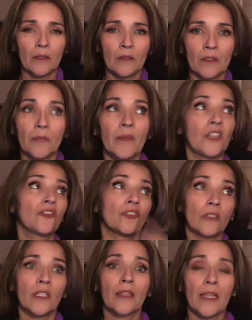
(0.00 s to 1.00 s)
to make sure
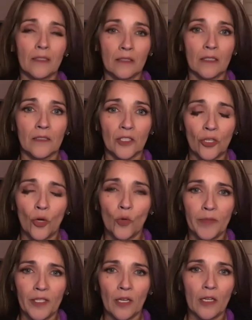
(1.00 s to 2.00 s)
that that doesn't go
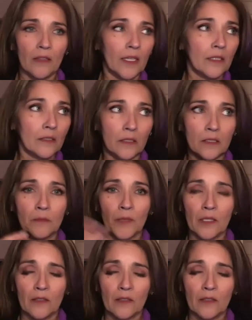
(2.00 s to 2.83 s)
beyond that six months